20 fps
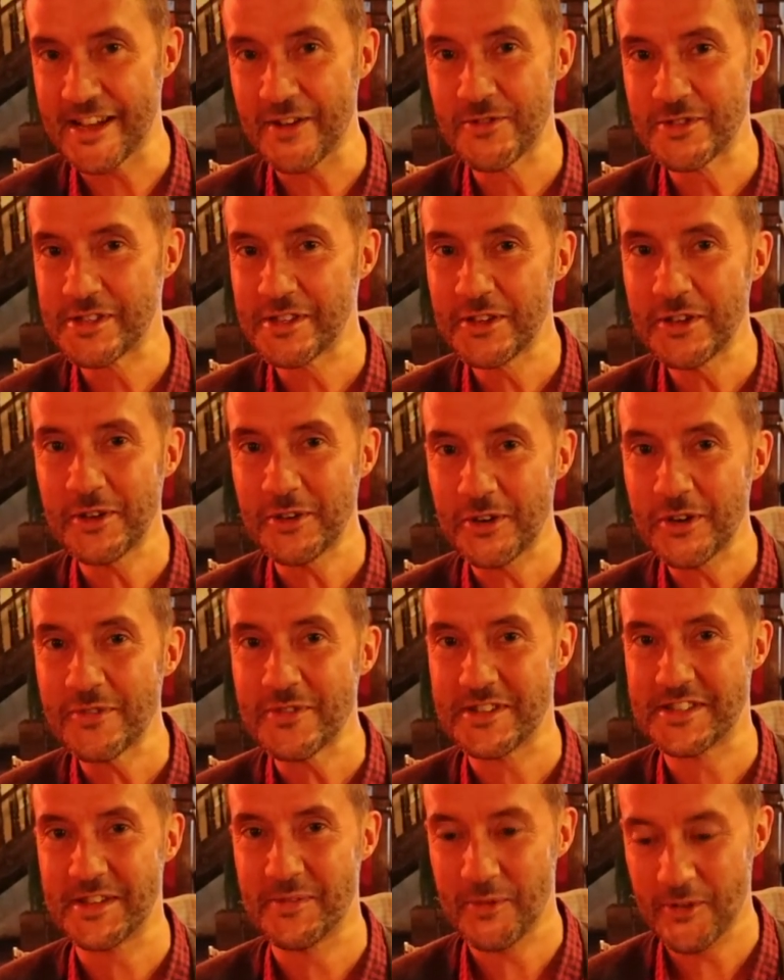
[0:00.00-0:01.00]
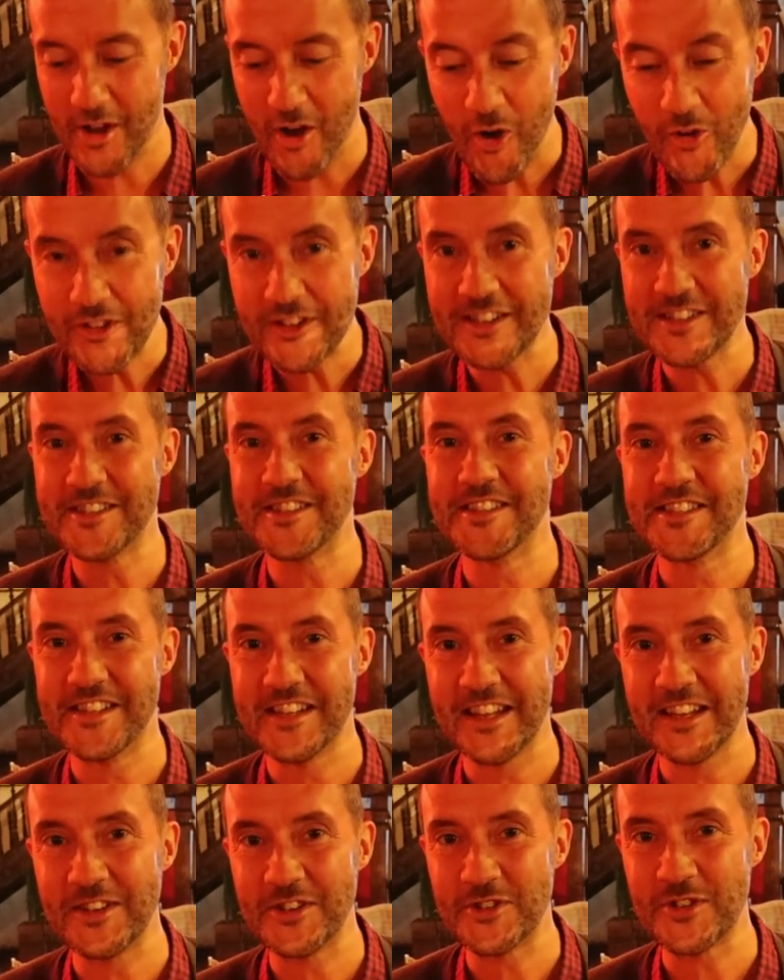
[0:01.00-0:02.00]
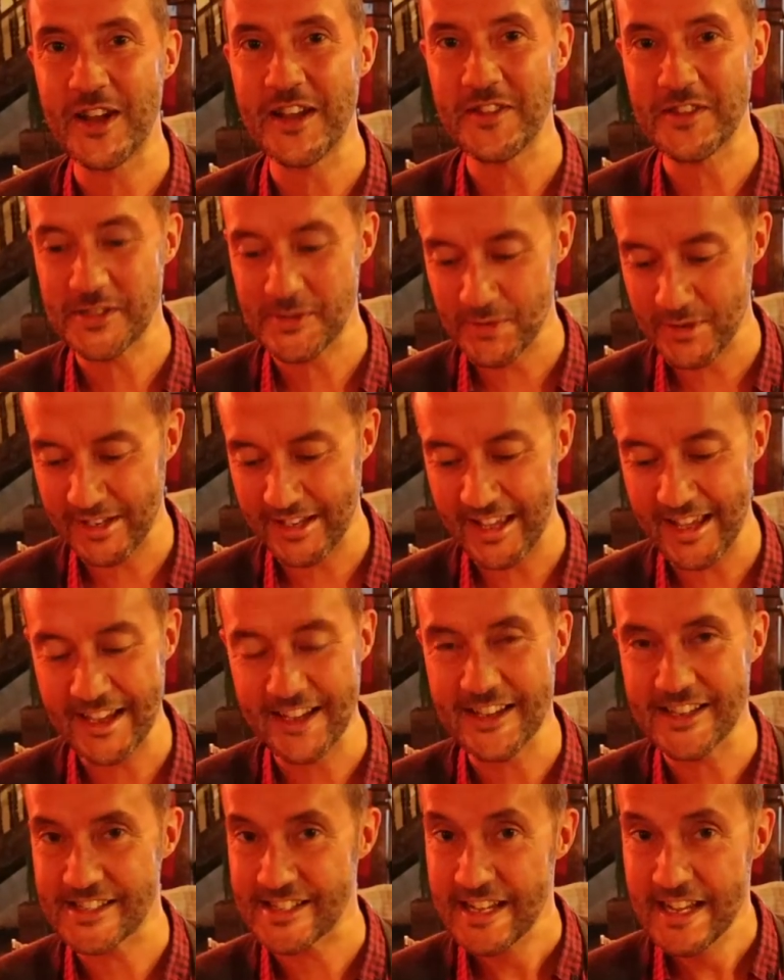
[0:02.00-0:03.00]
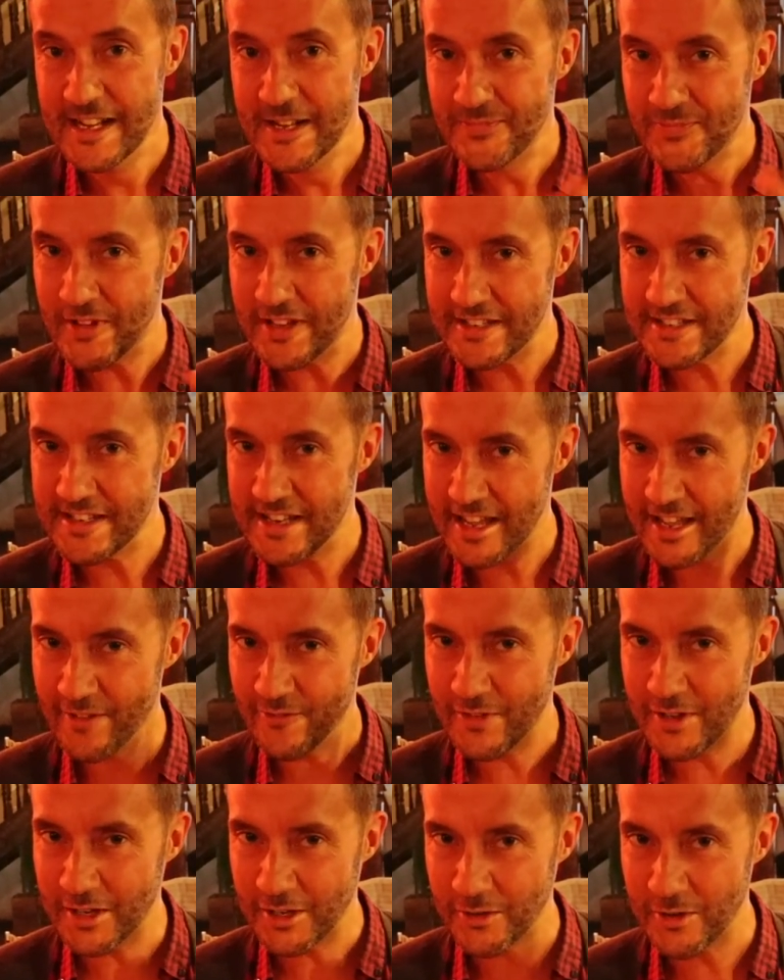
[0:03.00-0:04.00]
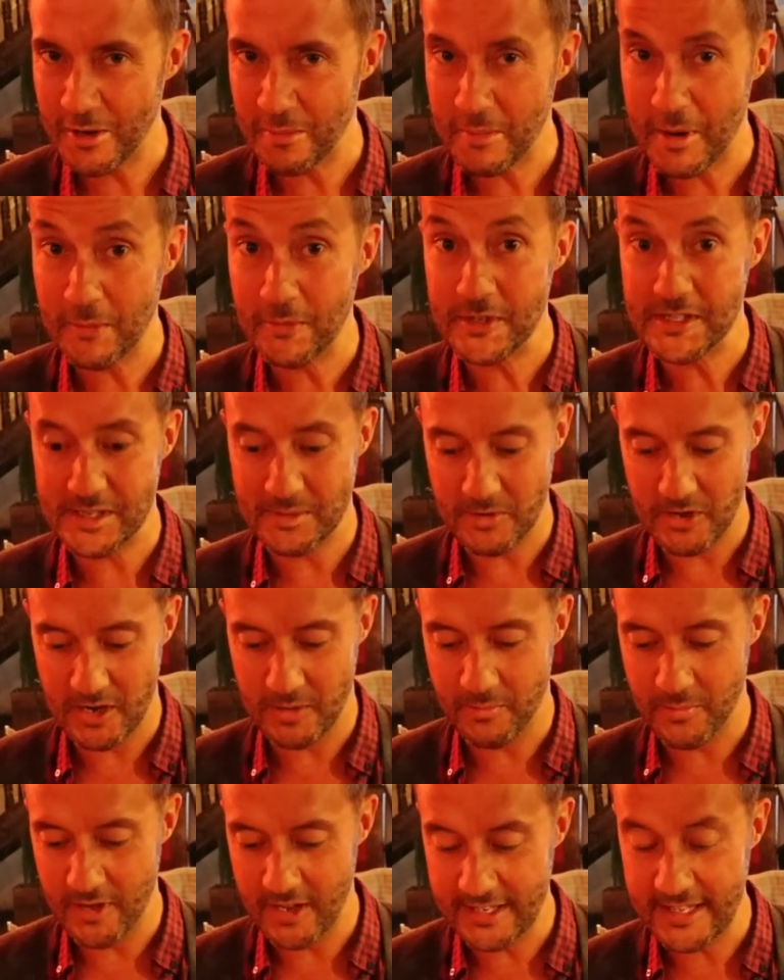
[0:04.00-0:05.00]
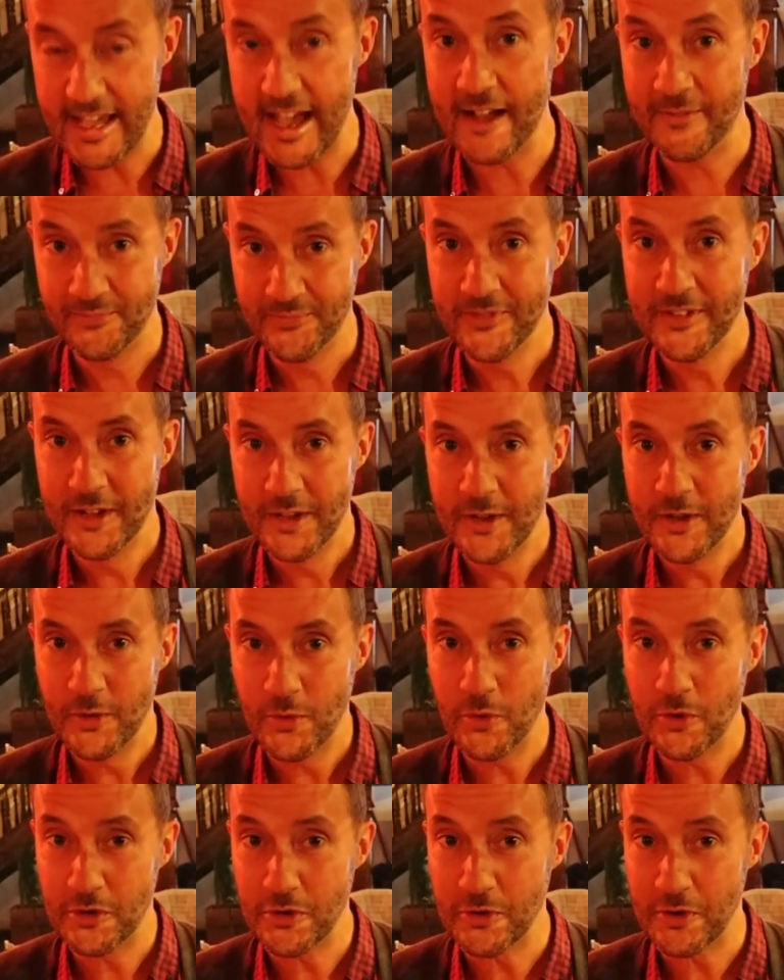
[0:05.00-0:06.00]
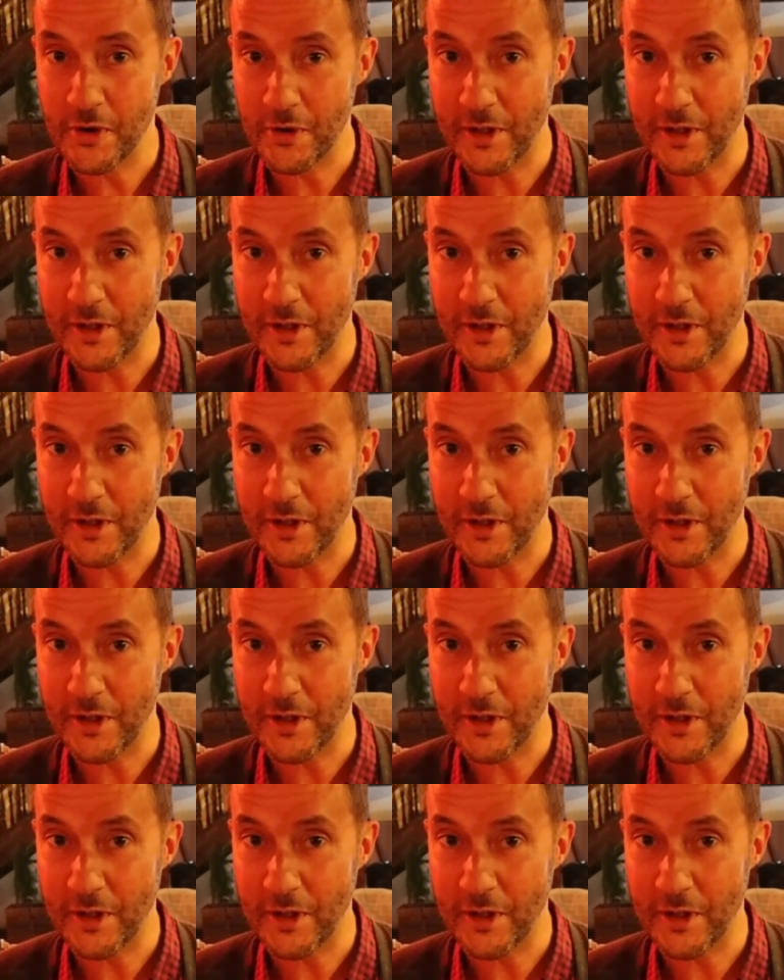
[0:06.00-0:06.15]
I was a little nervous about all the dishes today to try this one again because I didn't have great memories about it, but yeah, we're doing